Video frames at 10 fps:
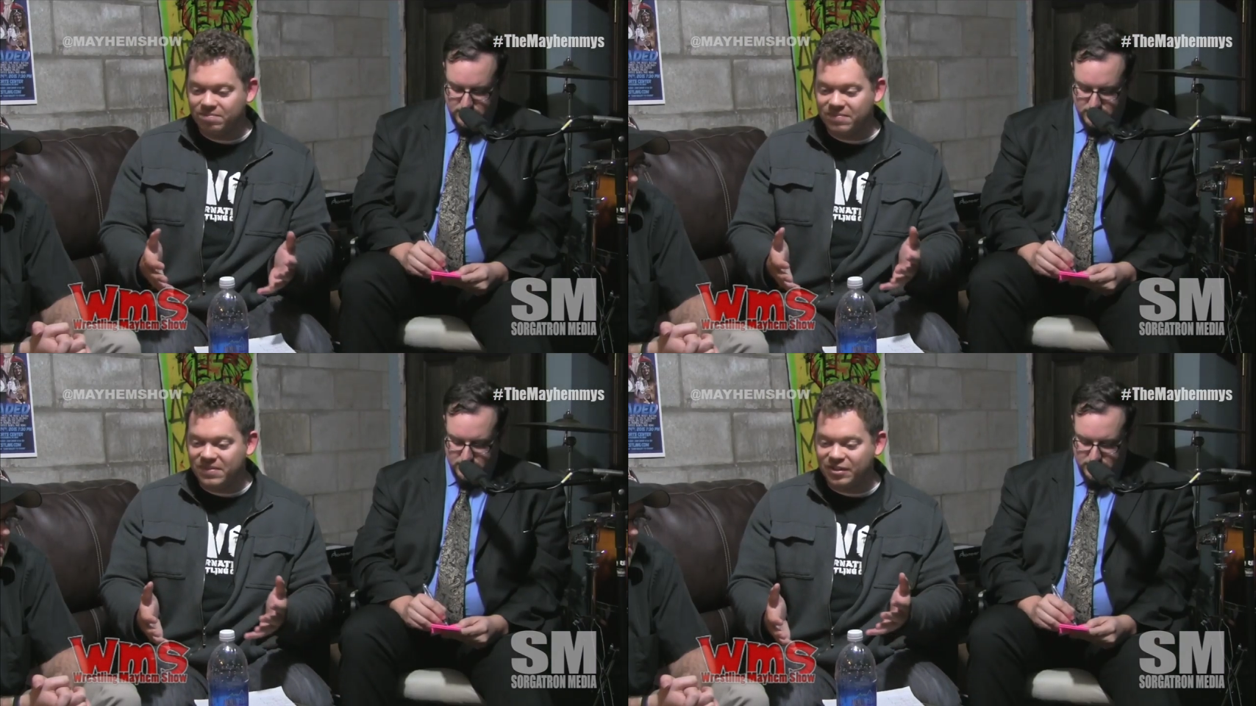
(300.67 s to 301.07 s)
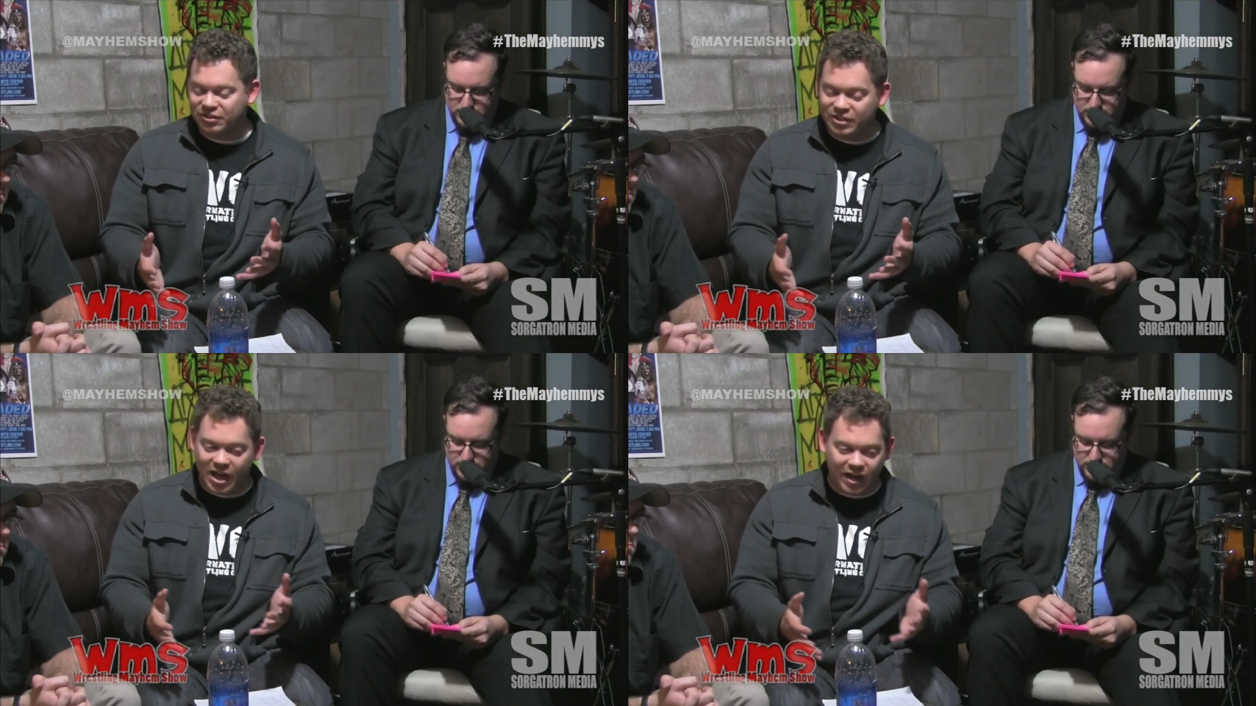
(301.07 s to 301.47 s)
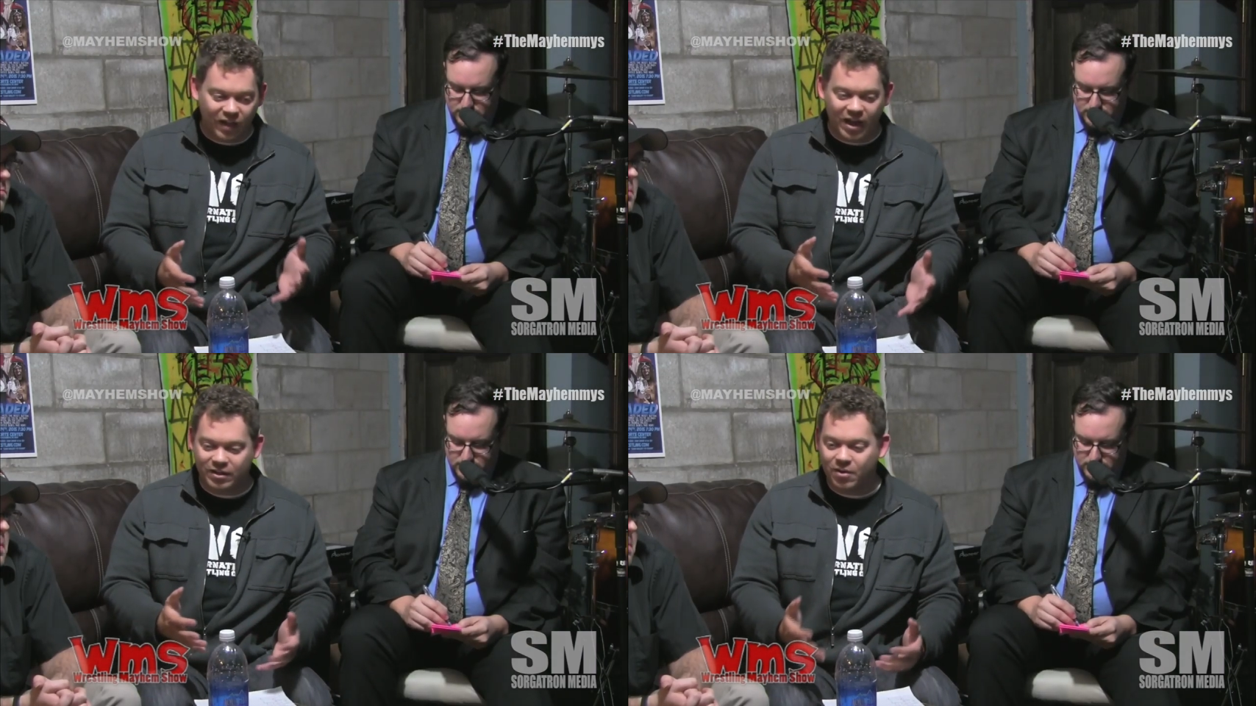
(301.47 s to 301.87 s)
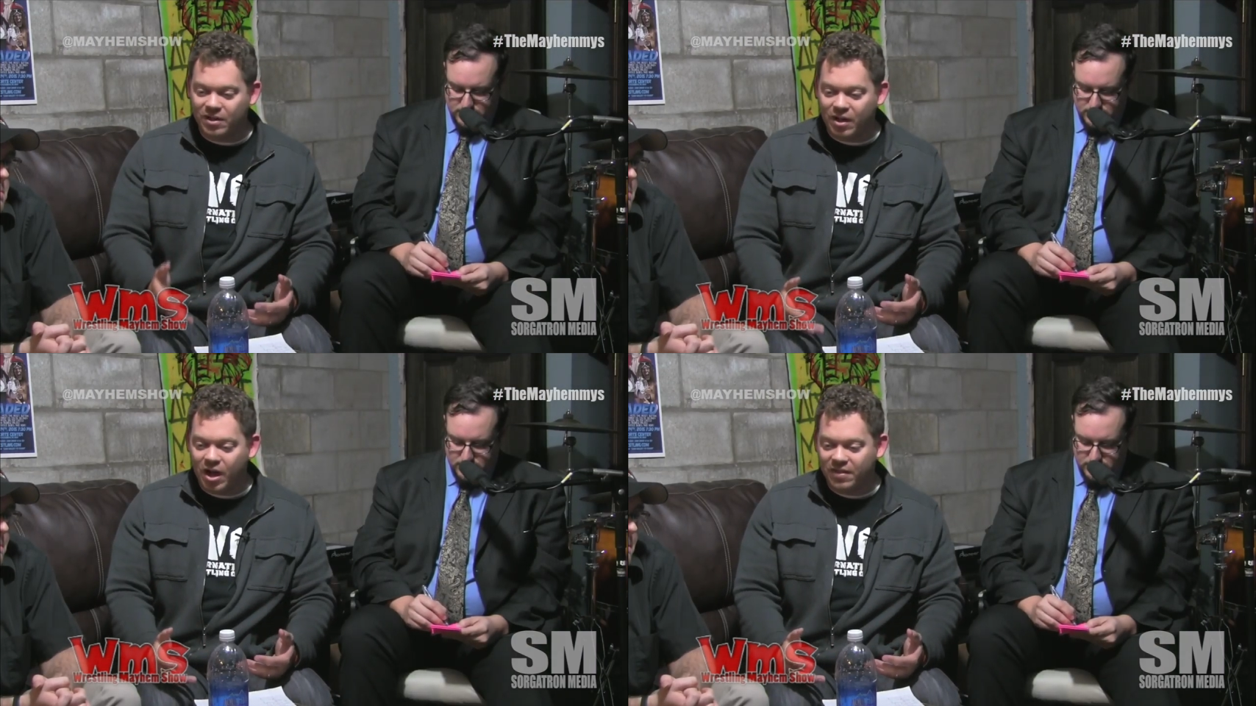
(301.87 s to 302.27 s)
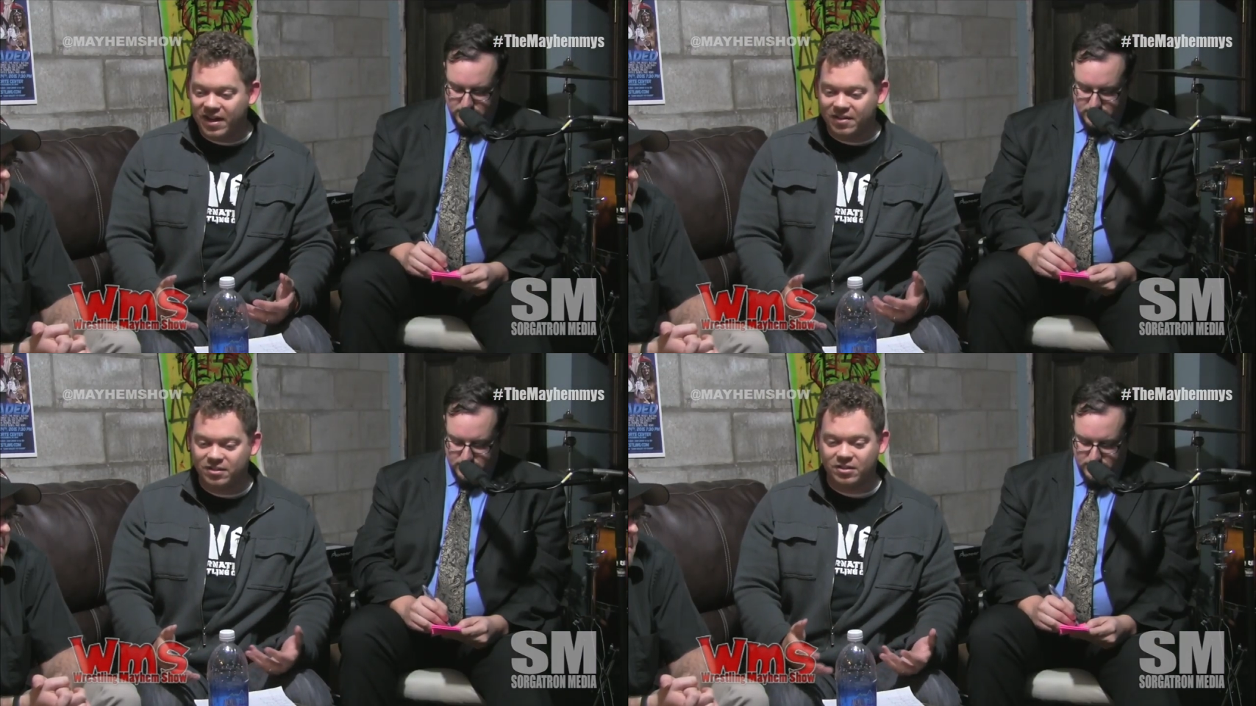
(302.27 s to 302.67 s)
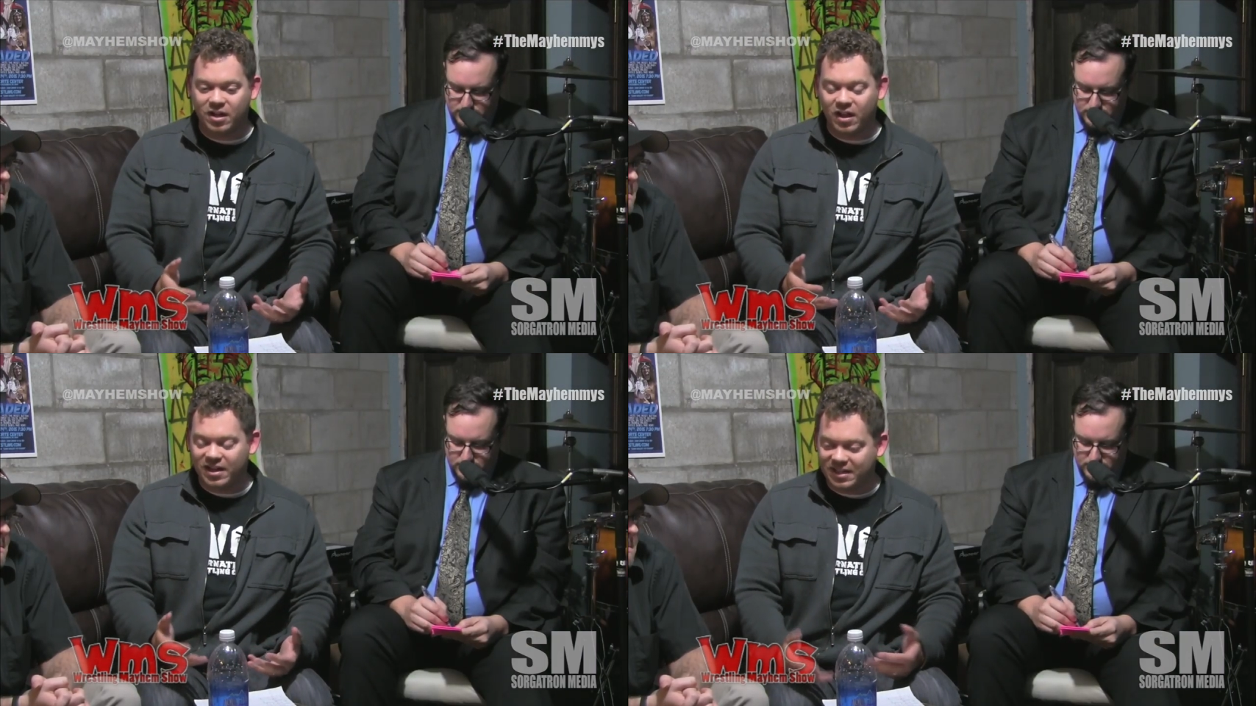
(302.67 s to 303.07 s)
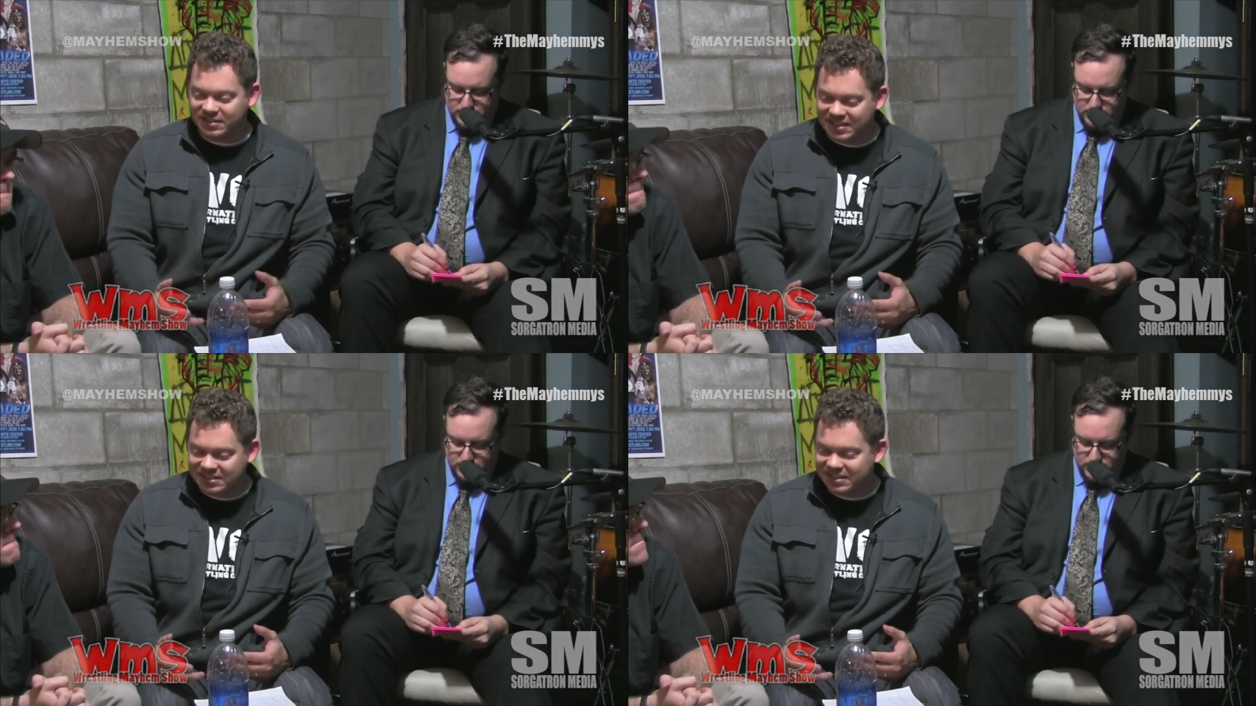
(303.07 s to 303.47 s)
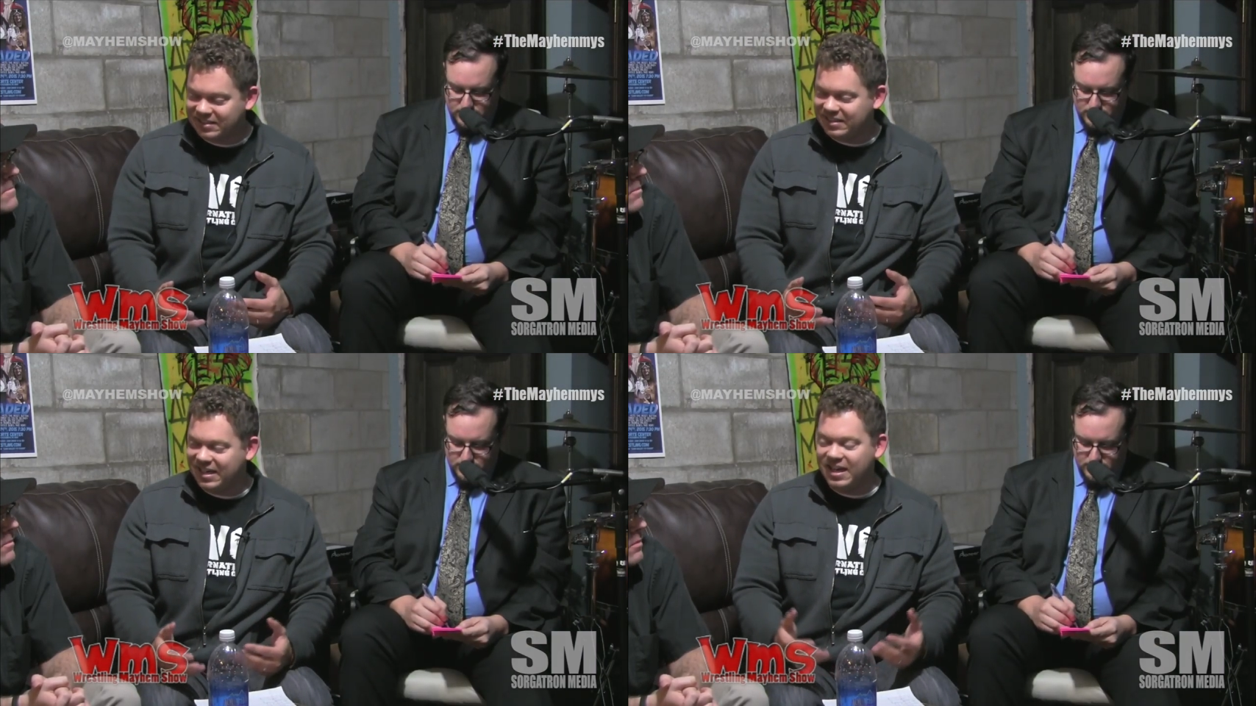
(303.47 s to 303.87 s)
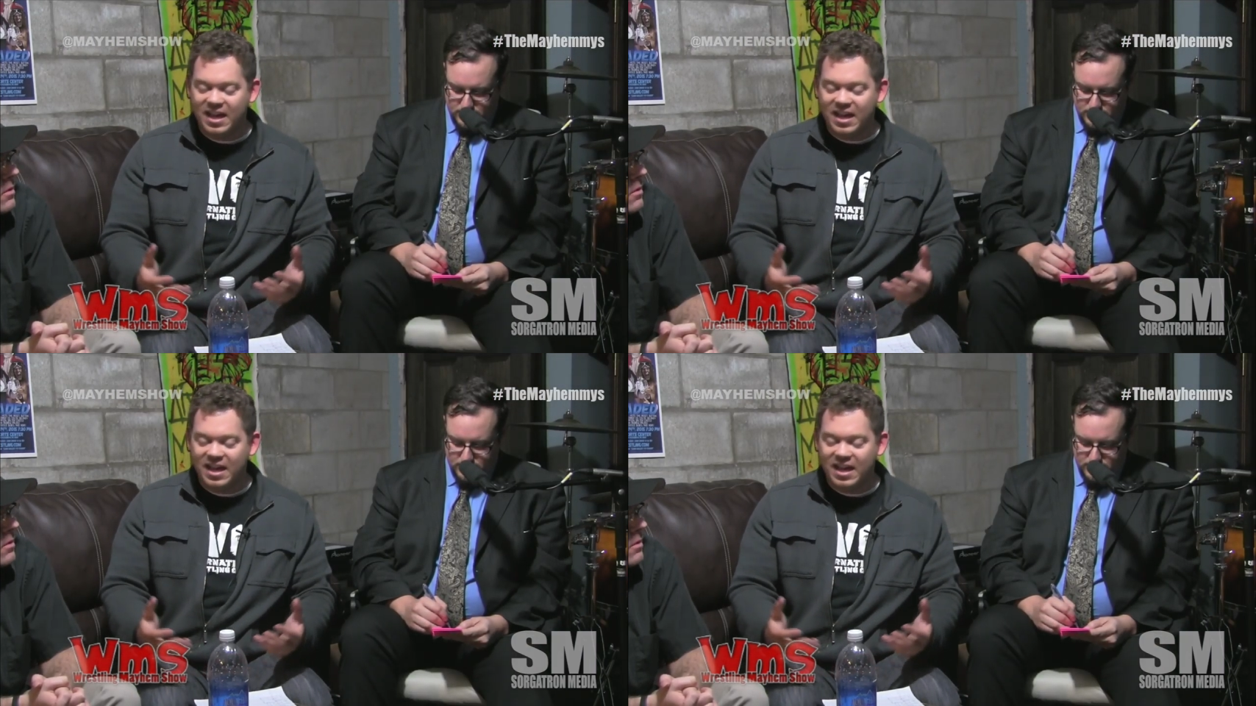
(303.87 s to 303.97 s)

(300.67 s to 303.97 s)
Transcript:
Speaker 1: there's not a lot going on there. There's not a lot of consistency.